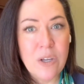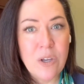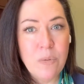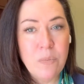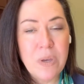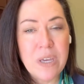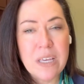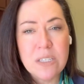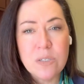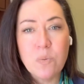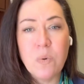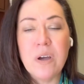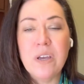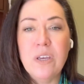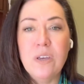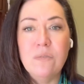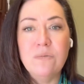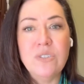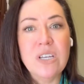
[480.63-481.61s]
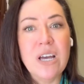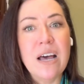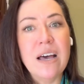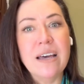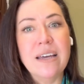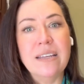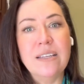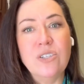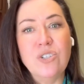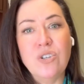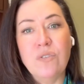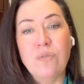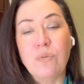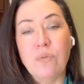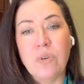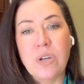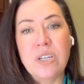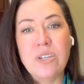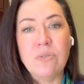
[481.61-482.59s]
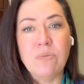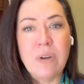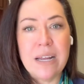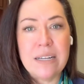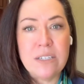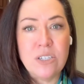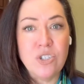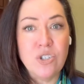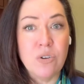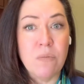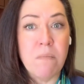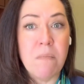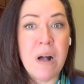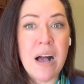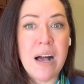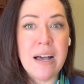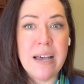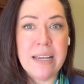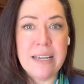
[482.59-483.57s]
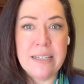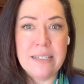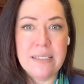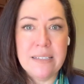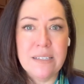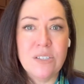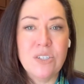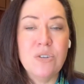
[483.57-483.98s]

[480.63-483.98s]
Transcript: because what you've done is you've redirected your mind